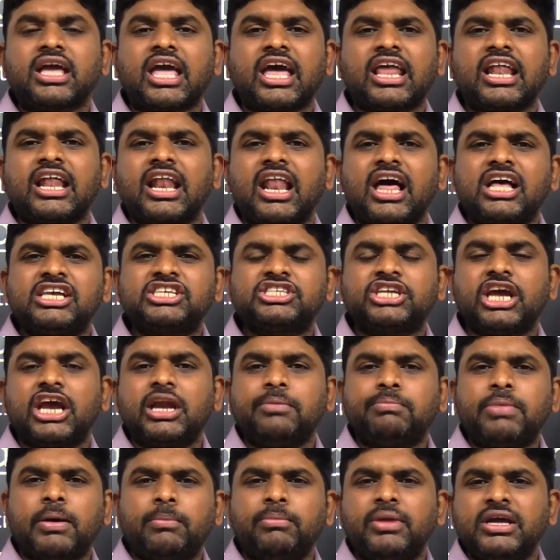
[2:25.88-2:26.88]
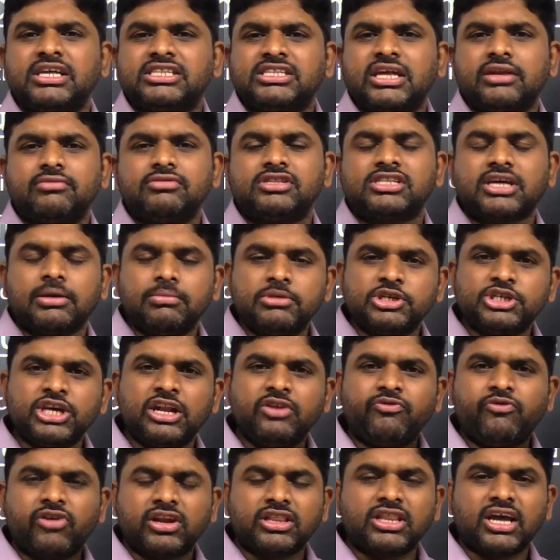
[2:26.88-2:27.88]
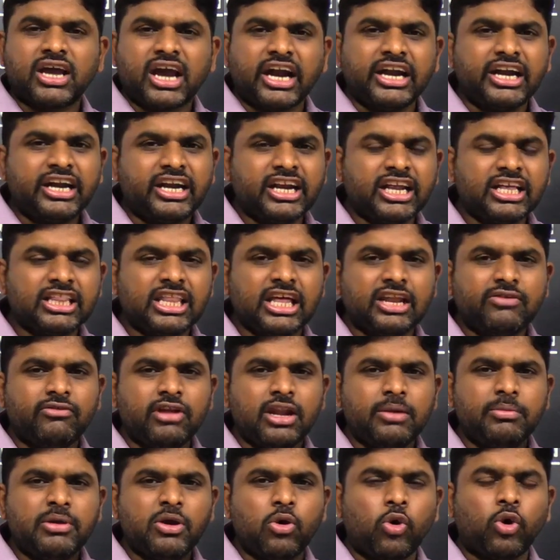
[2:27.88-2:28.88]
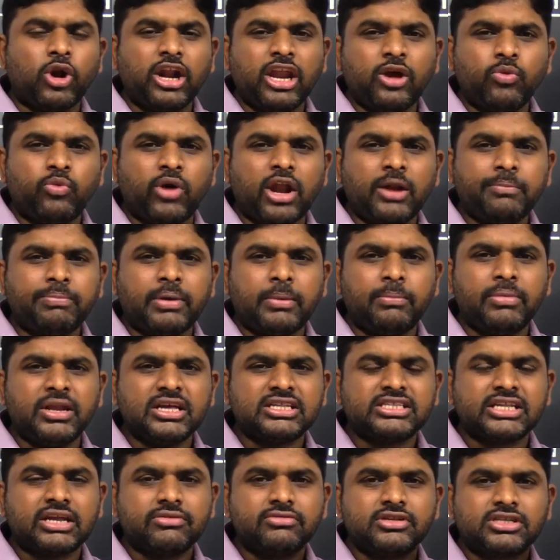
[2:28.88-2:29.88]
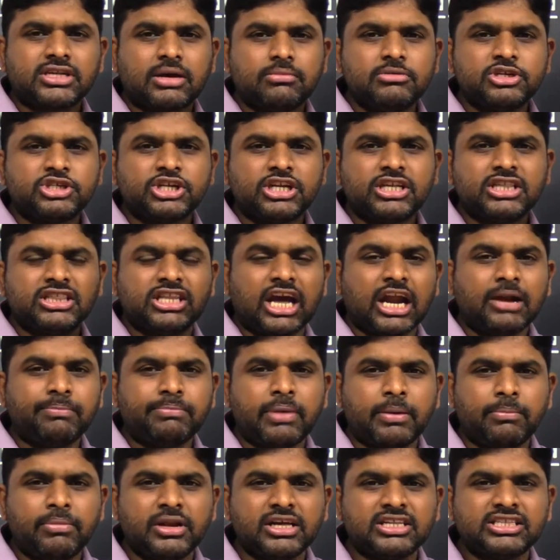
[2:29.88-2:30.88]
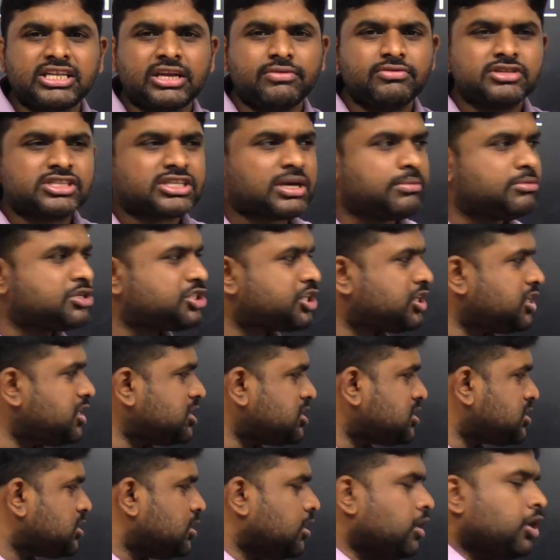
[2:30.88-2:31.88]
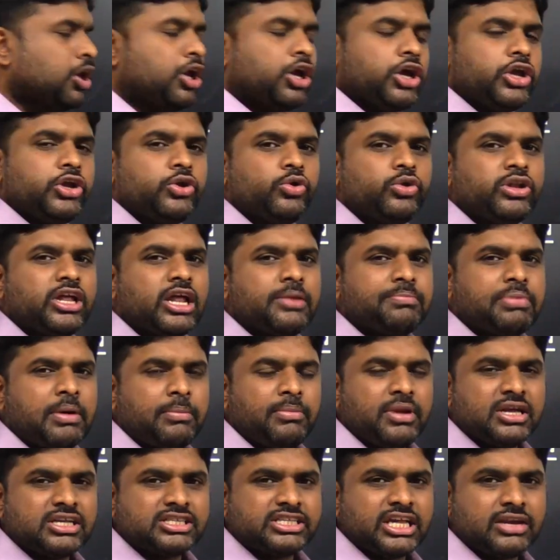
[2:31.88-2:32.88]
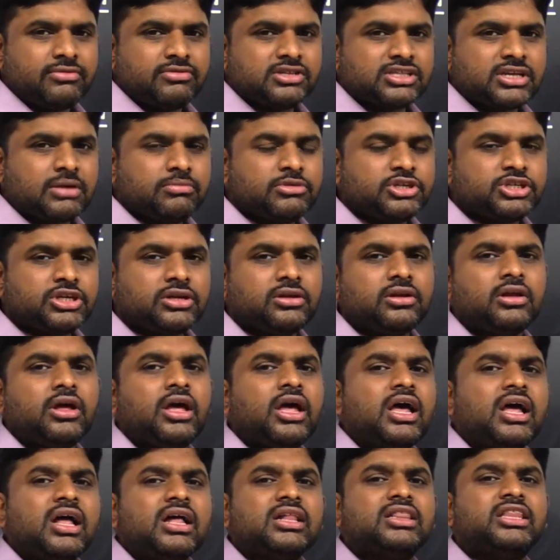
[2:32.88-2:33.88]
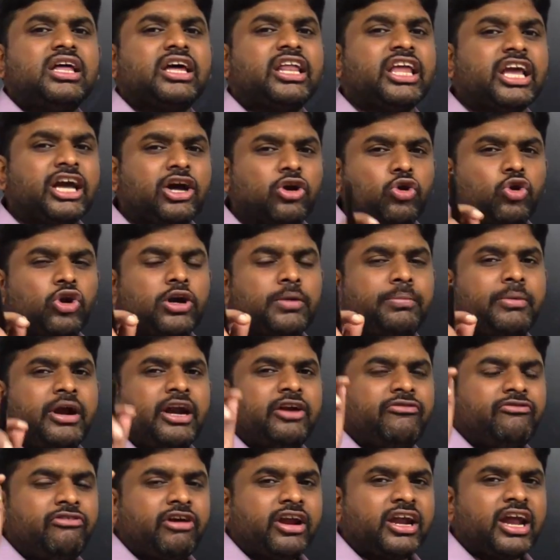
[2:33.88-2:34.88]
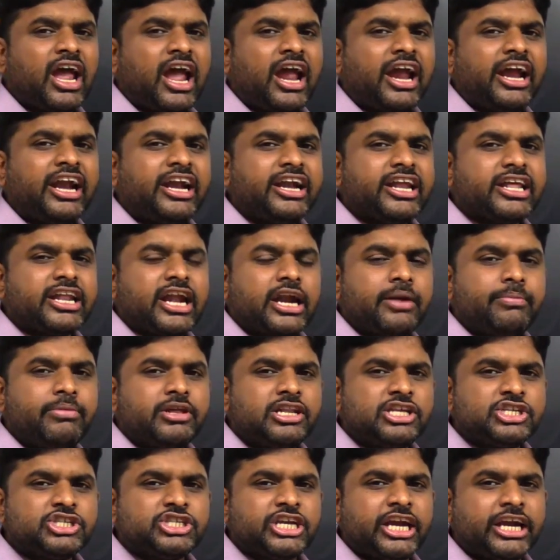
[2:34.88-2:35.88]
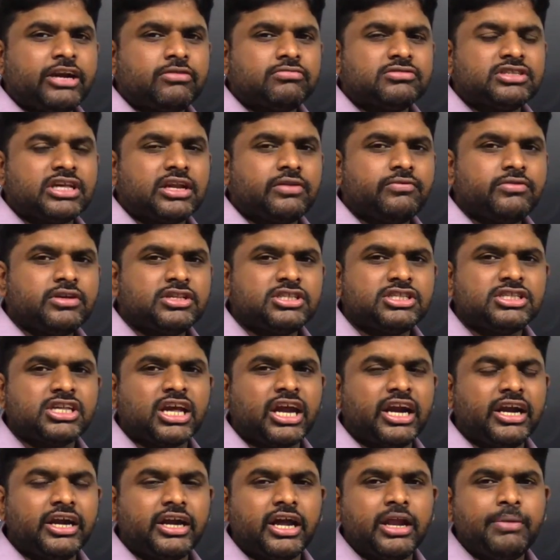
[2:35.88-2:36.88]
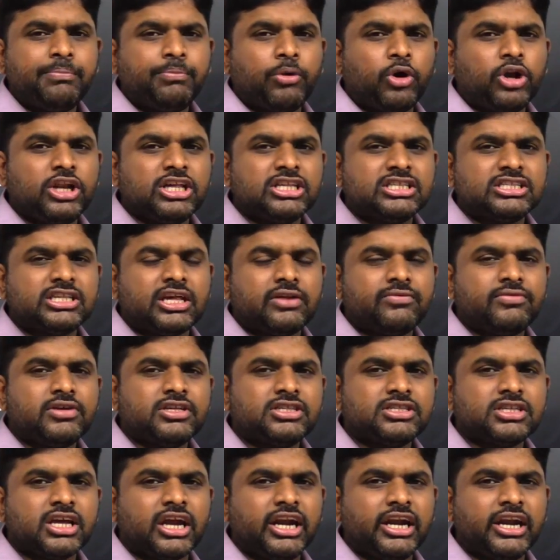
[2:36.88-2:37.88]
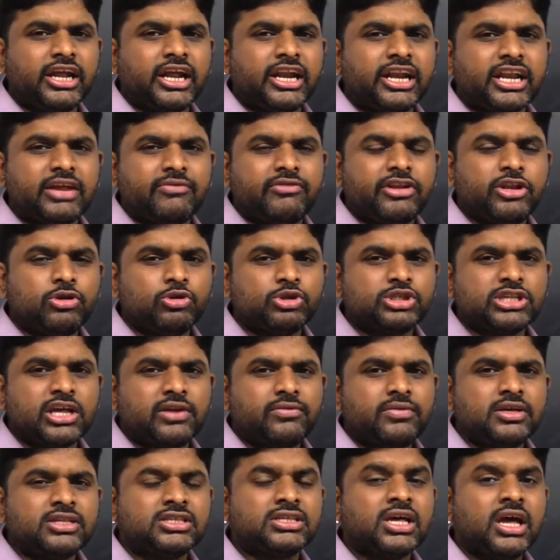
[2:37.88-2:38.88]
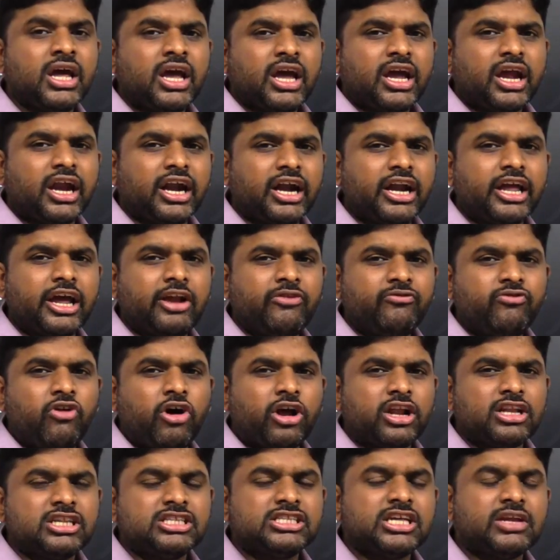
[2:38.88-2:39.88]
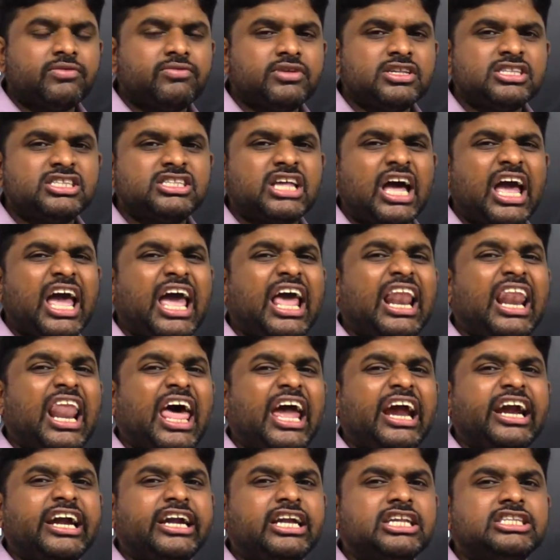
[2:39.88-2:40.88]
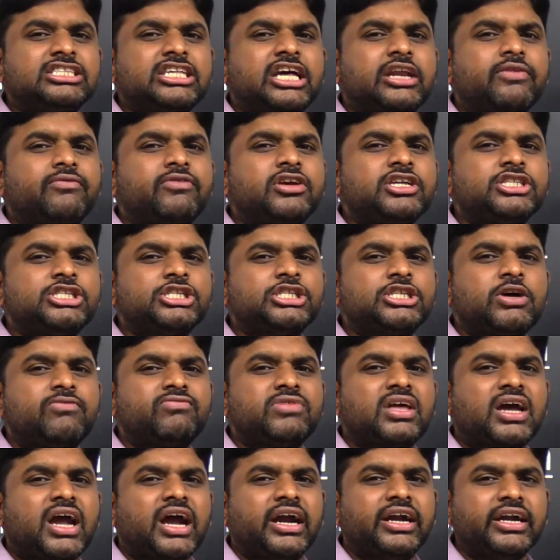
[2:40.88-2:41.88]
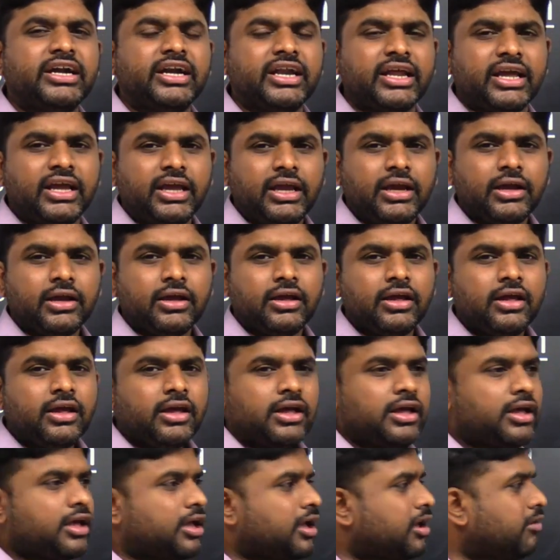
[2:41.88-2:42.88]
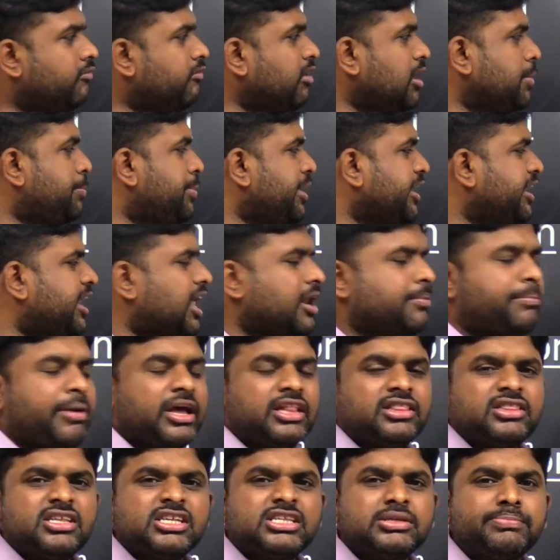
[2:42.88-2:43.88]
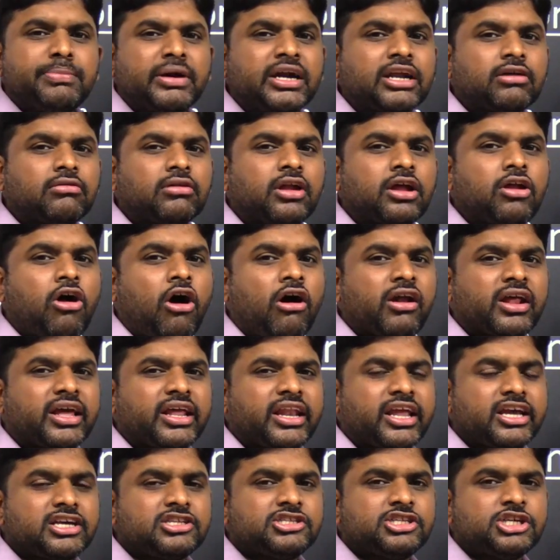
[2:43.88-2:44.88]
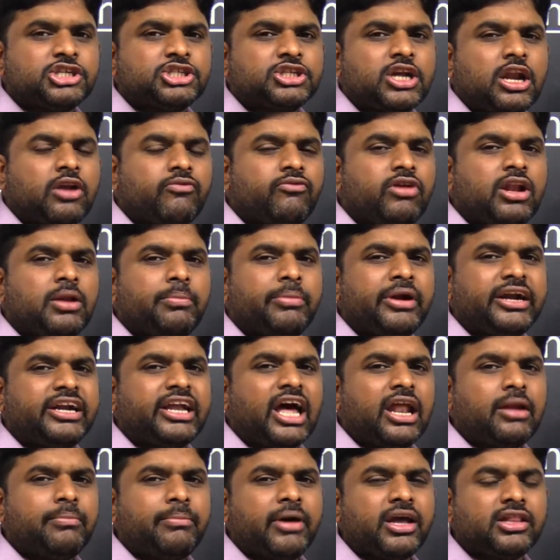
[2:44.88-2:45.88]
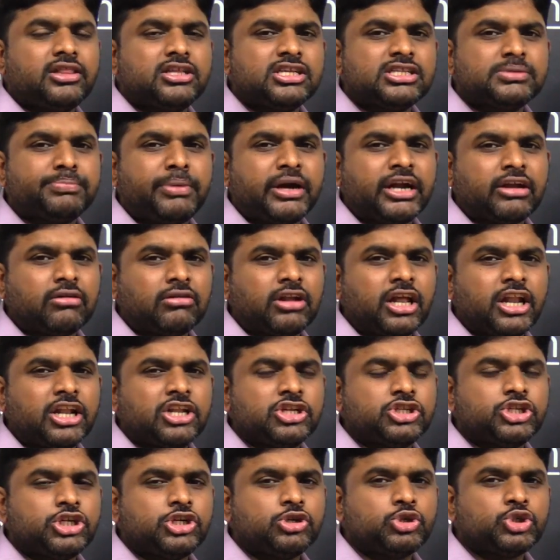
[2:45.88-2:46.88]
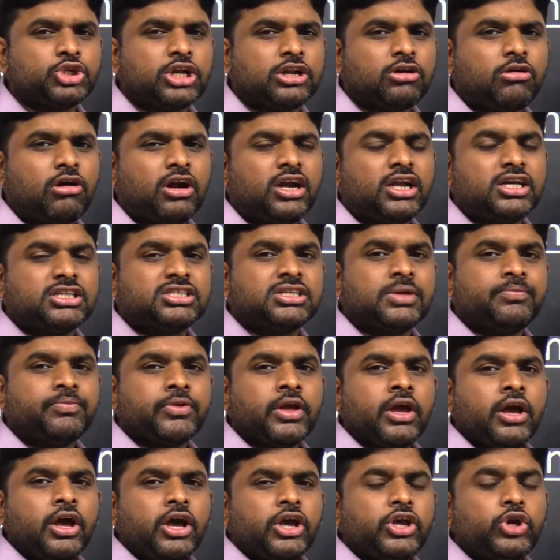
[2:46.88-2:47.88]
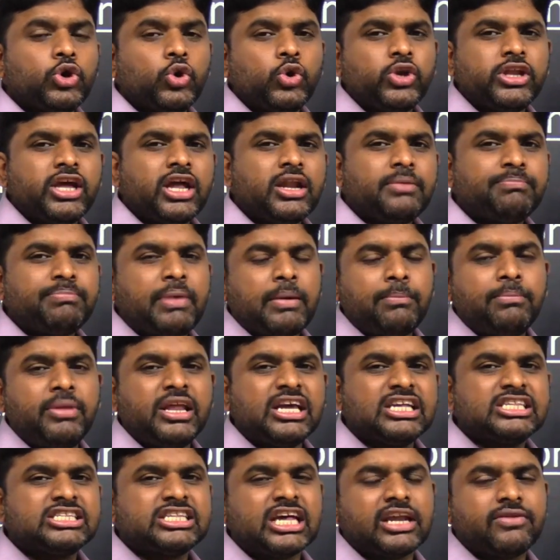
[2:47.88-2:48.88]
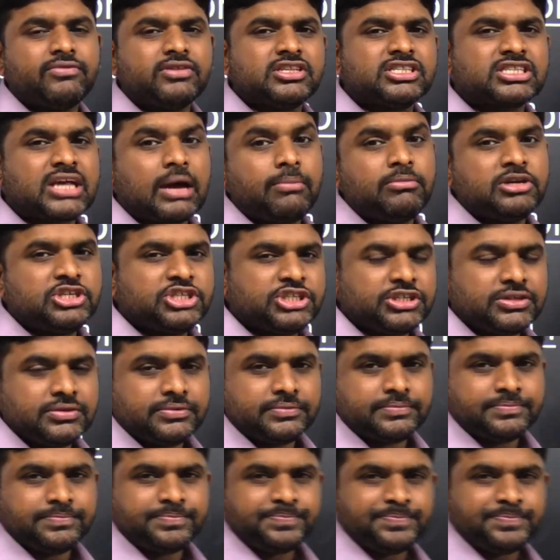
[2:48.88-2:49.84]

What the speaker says: Kerala State Public Service Commission. For the country there will be only one public service commission. That public service commission is Union Public Service Commission. The recruitment for Indian Administrative Service, Indian Police Service, Indian Revenue Service, Indian Foreign Service, the elite services of the country will be done by this particular organization, will be done by this particular institution called as Union Public Service Commission.